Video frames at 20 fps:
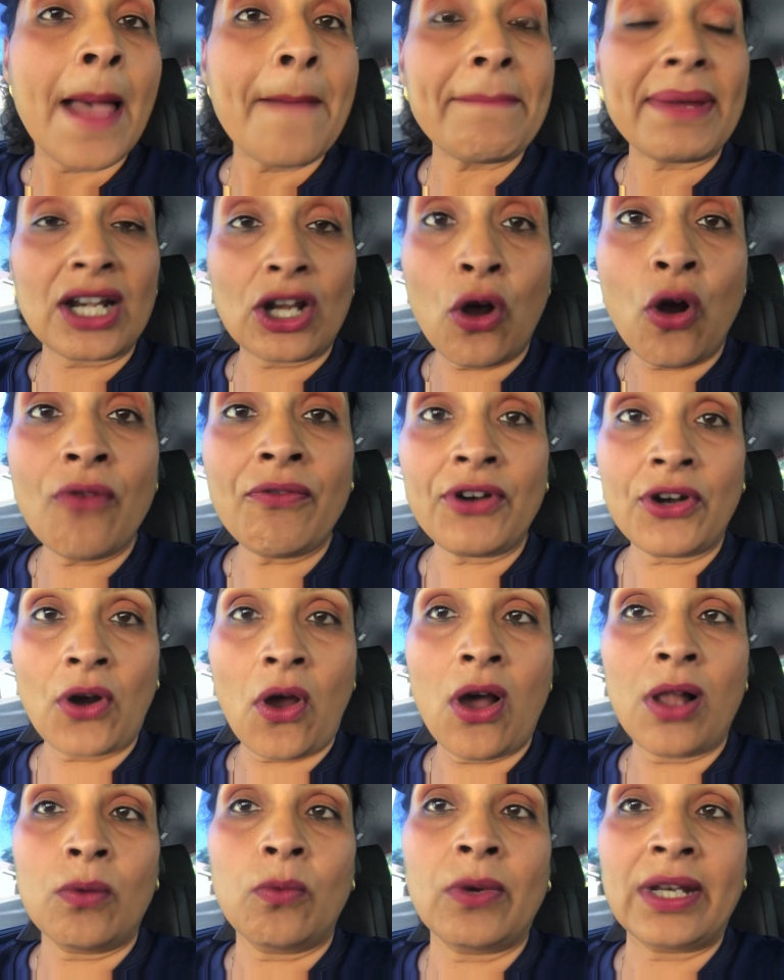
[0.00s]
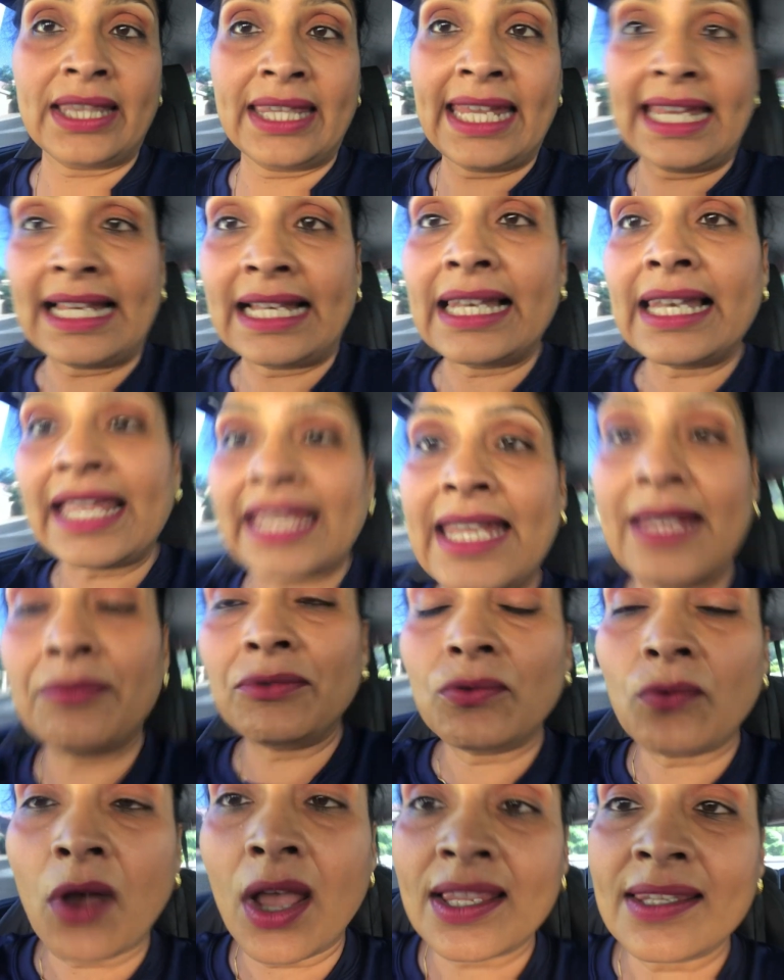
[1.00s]
But overall, what they
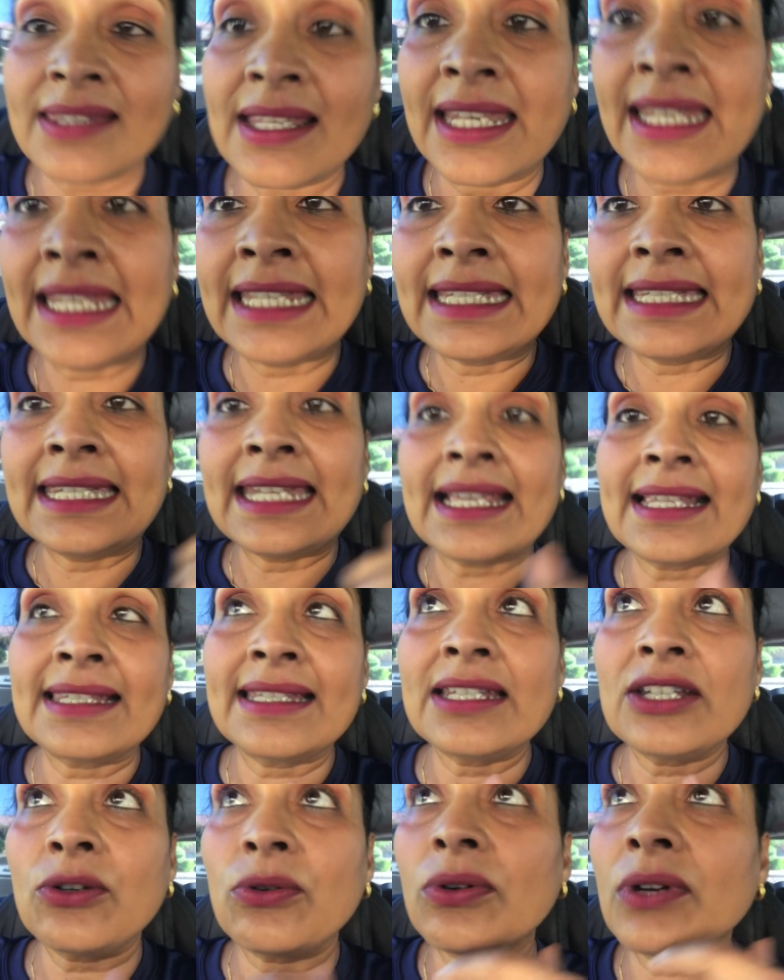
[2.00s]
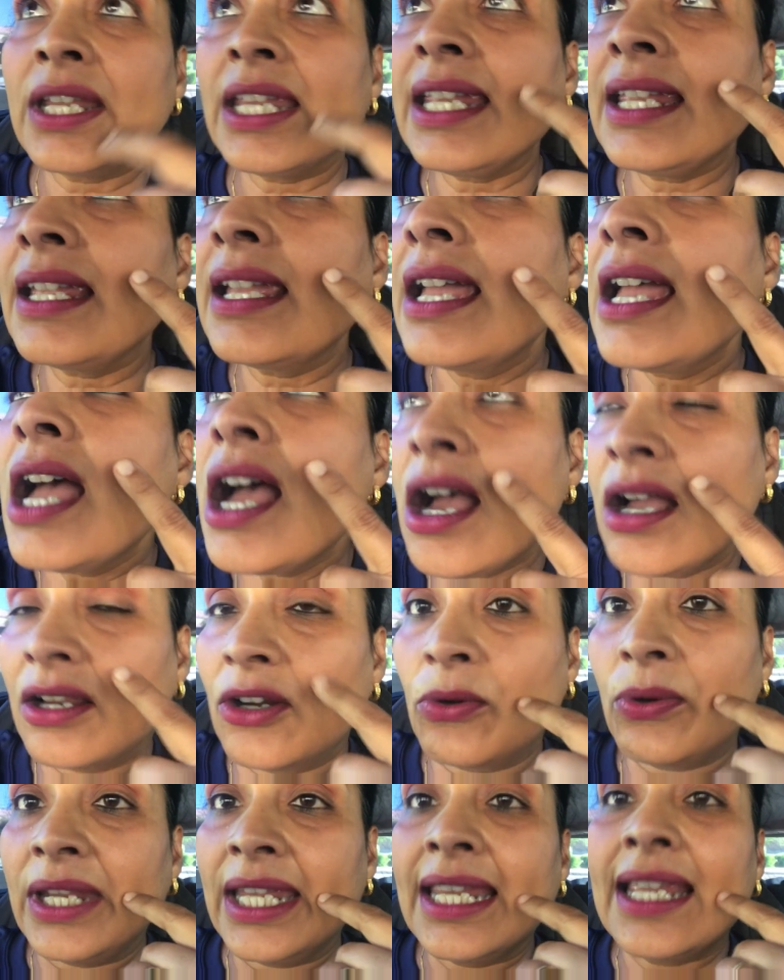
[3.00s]
claimed was that it doesn't
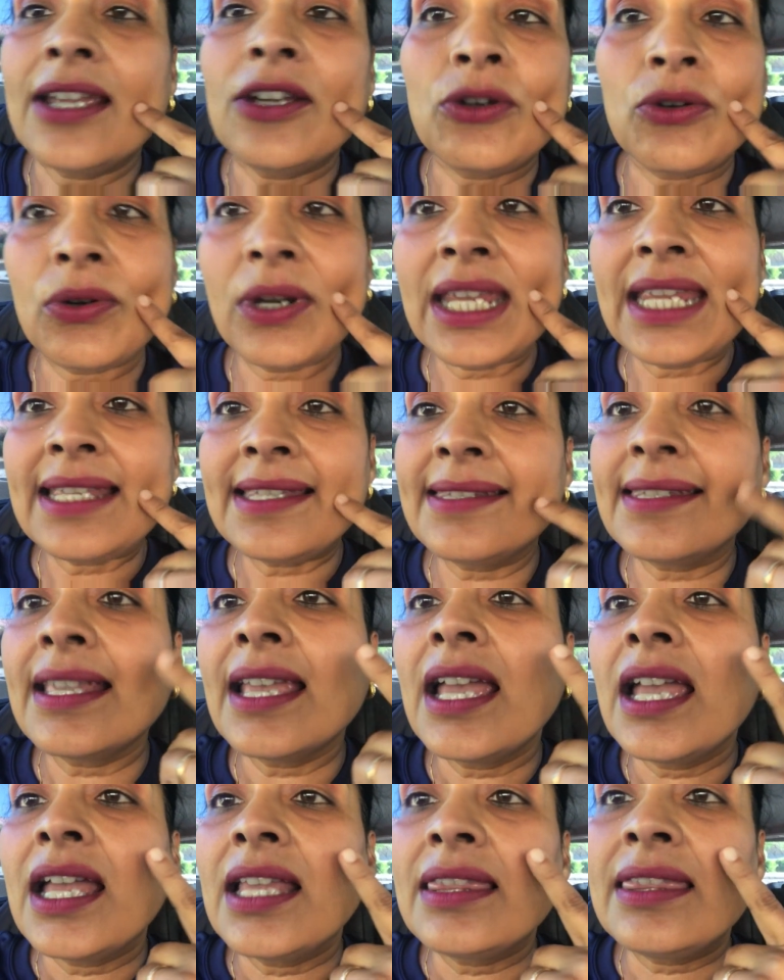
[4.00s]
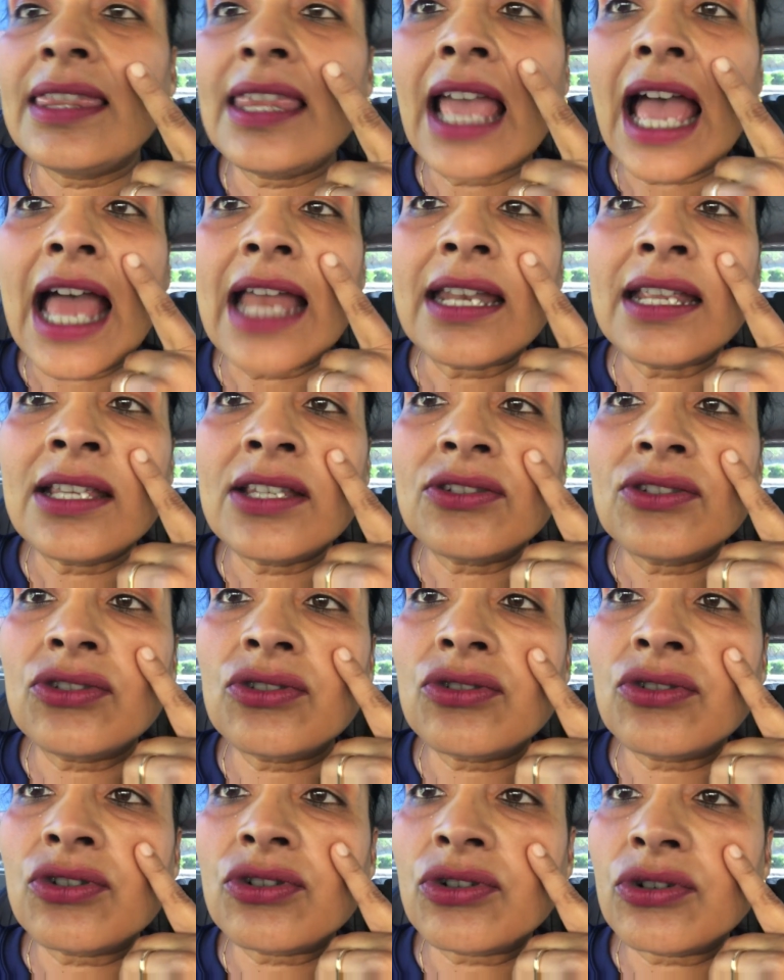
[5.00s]
crease. That
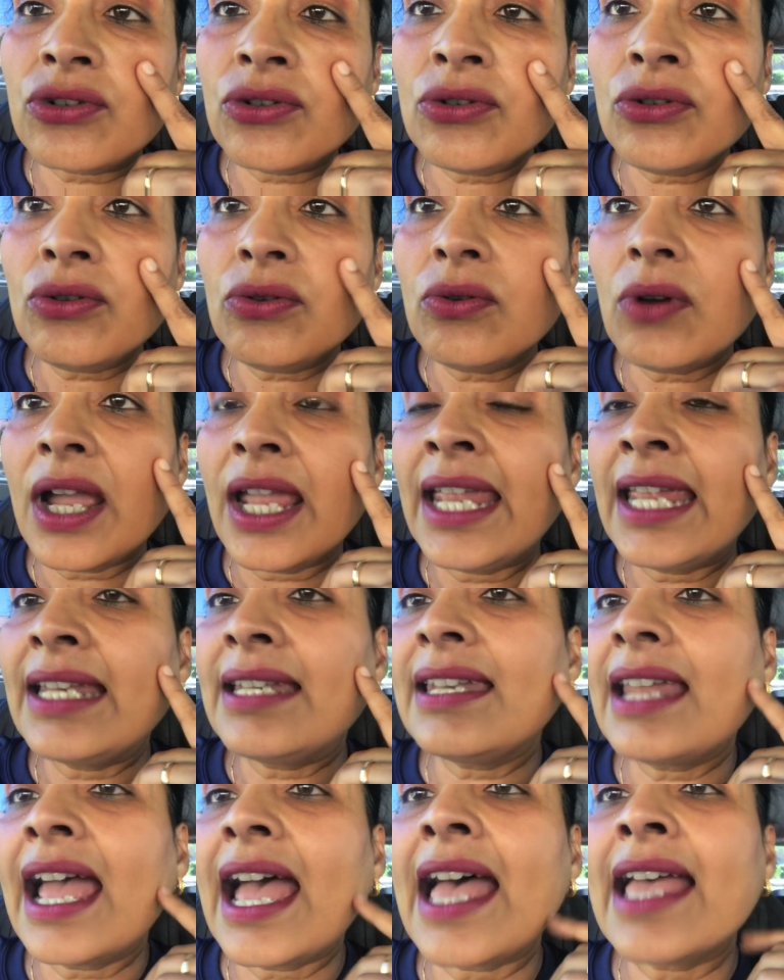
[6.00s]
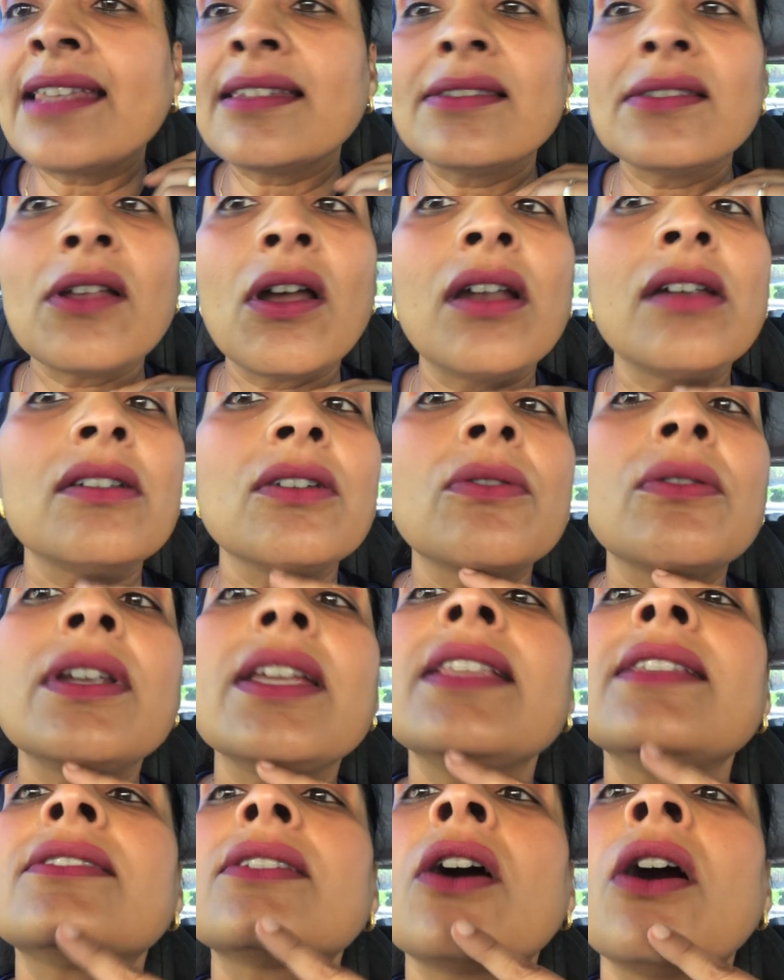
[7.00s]
is true. It has not
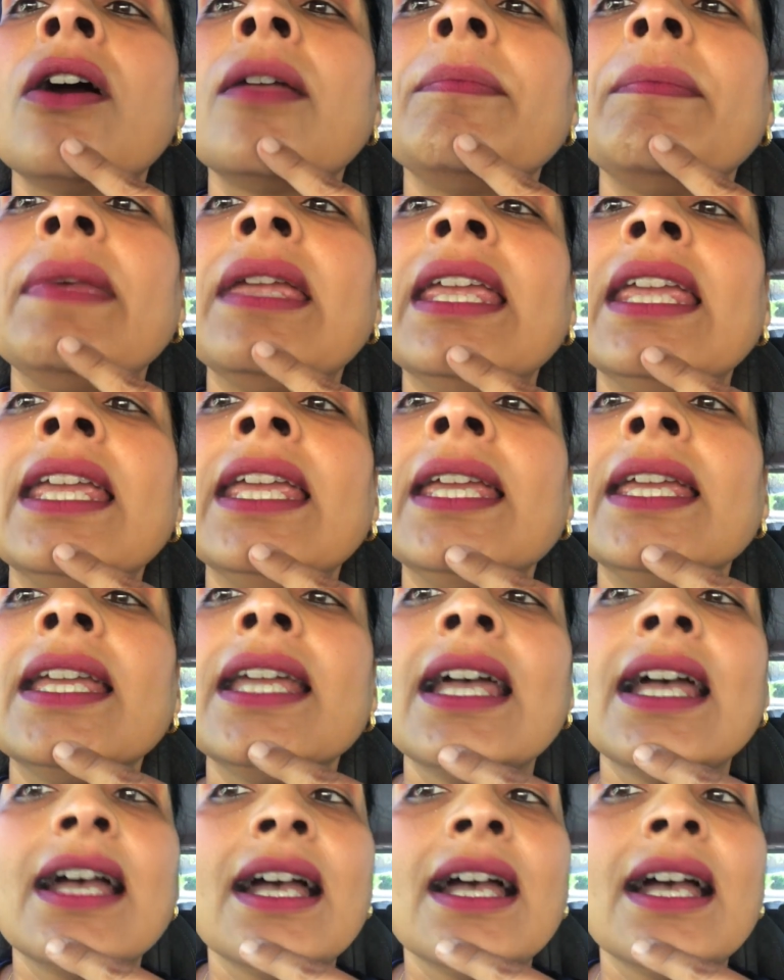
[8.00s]
creased on me,